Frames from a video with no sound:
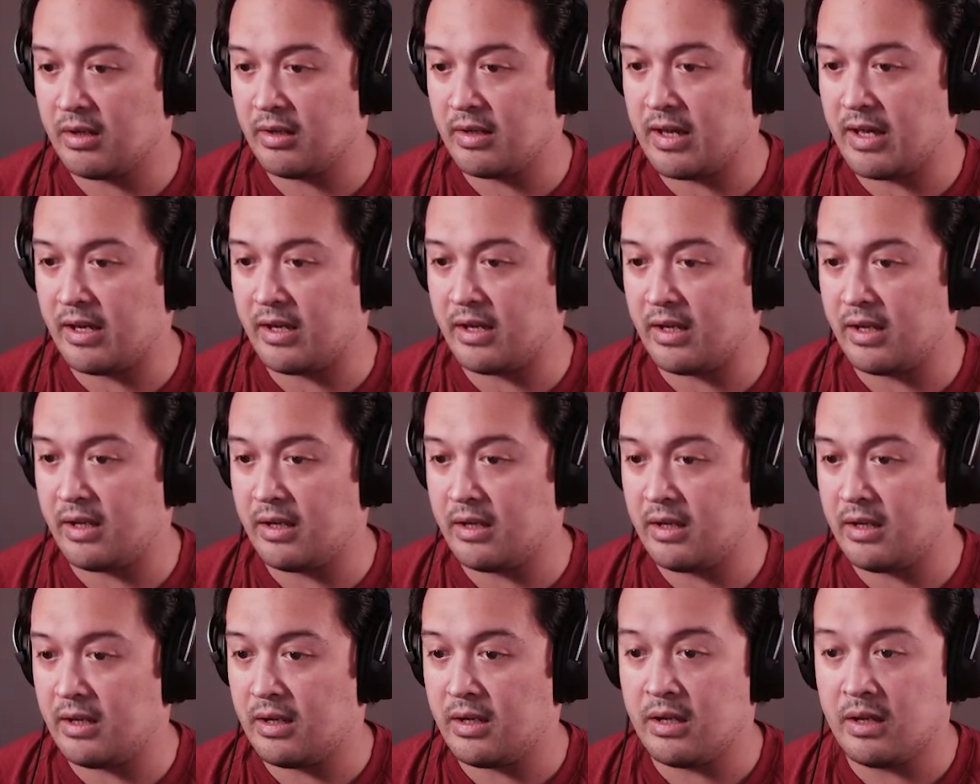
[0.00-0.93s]
Gotta
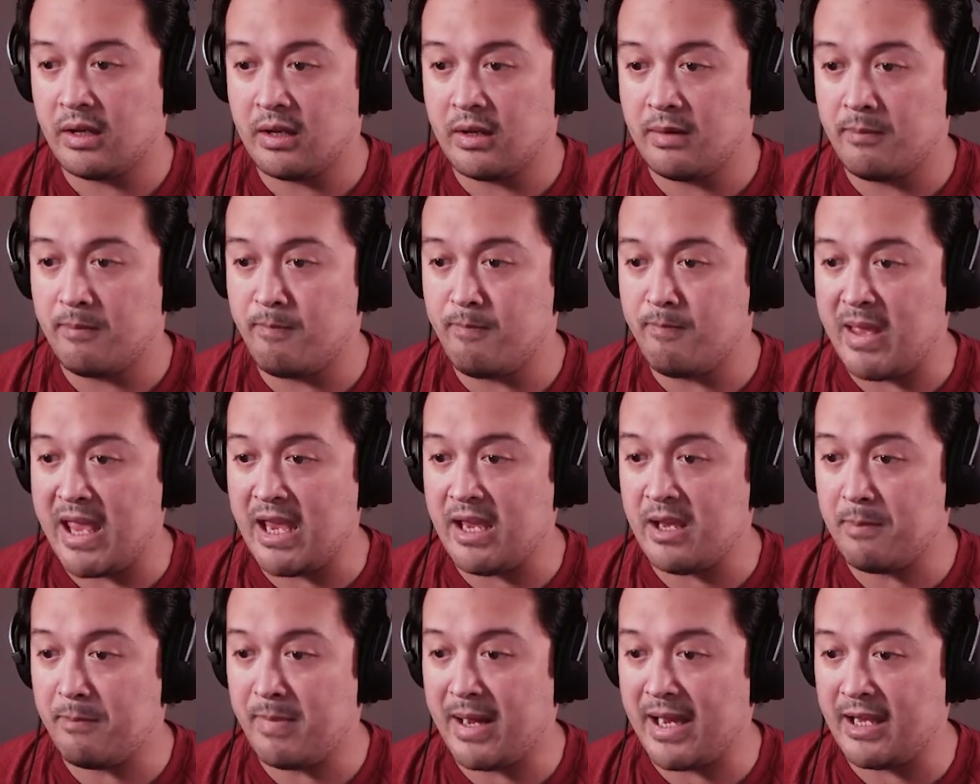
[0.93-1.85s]

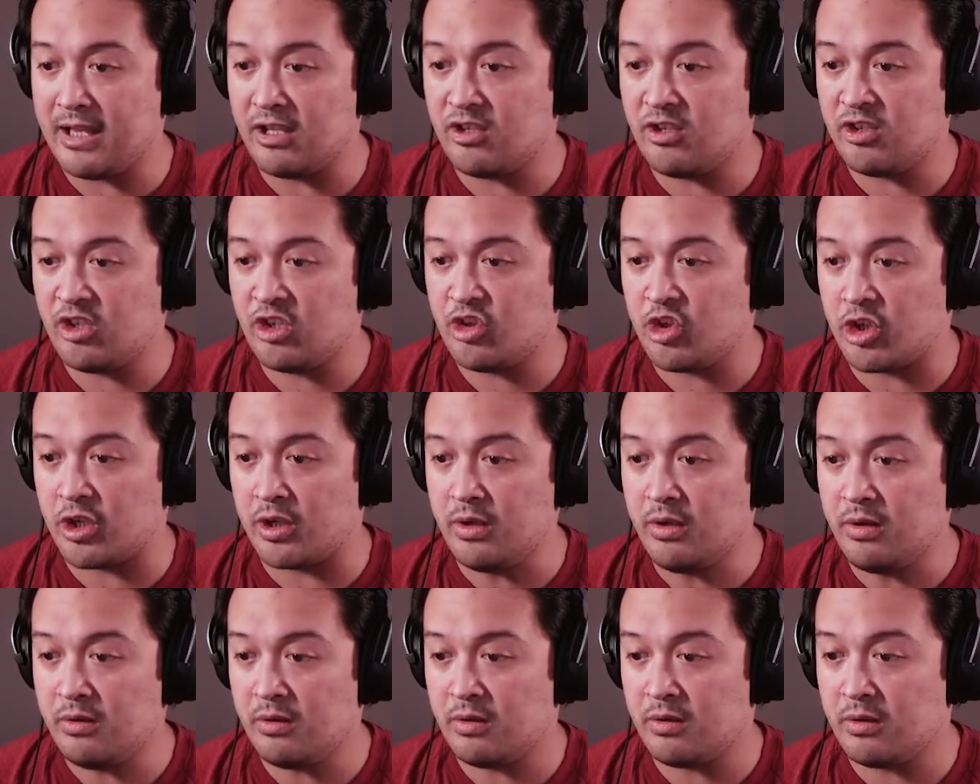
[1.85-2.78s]
make my
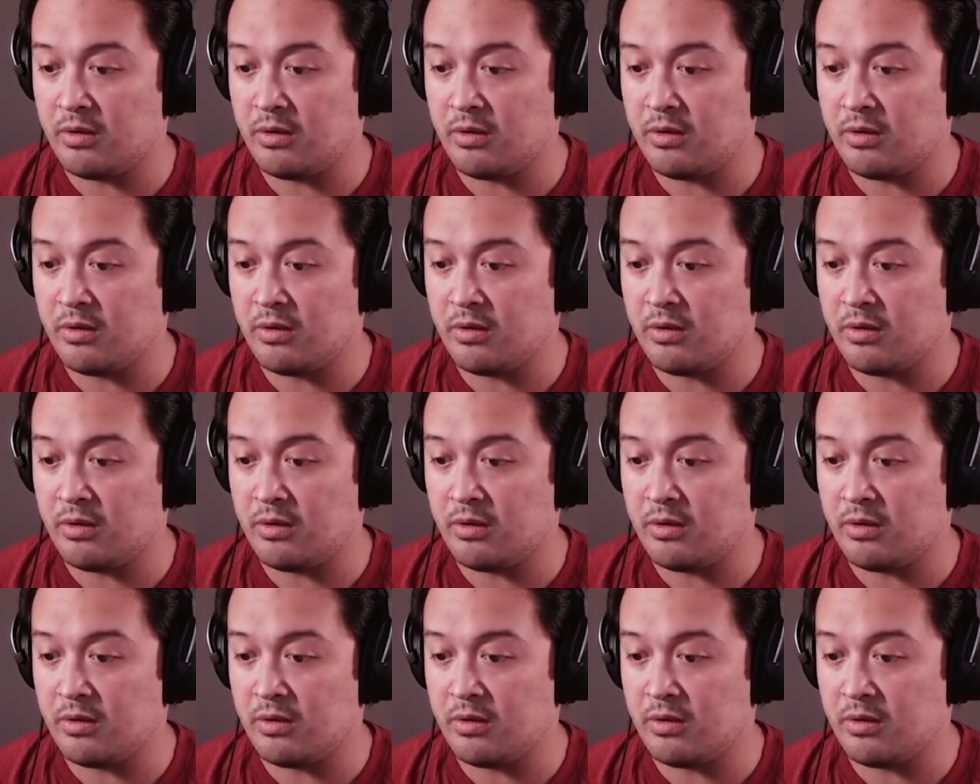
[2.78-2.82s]
incision.